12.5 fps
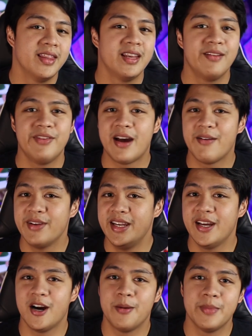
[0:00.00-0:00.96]
And if you have
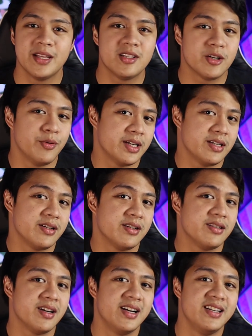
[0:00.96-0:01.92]
any comments,
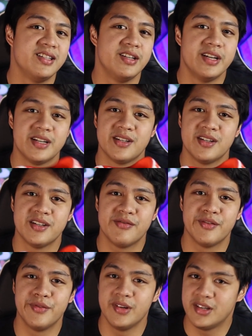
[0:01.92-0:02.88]
questions, or any suggestions
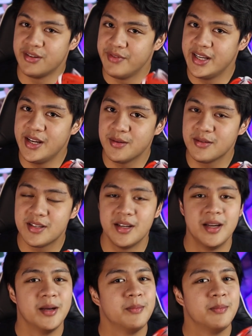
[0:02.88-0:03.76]
for future videos,